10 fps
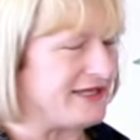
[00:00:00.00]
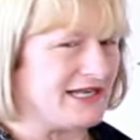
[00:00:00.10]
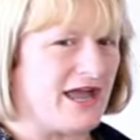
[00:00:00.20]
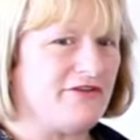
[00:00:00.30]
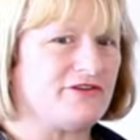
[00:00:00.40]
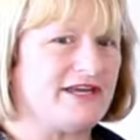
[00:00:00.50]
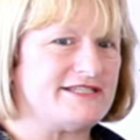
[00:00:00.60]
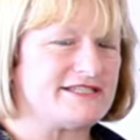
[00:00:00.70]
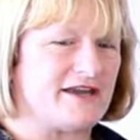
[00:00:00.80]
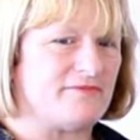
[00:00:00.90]
life,
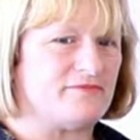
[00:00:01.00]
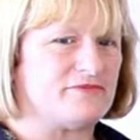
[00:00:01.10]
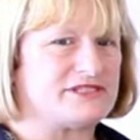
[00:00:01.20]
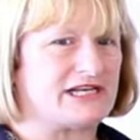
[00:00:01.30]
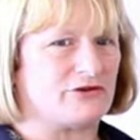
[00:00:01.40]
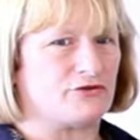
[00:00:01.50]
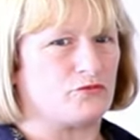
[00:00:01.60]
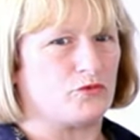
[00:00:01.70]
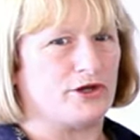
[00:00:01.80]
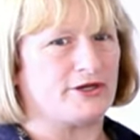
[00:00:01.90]
and did a lot
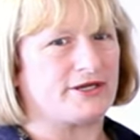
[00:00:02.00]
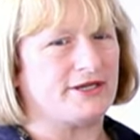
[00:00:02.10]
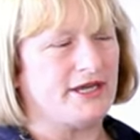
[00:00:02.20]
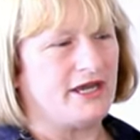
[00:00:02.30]
of work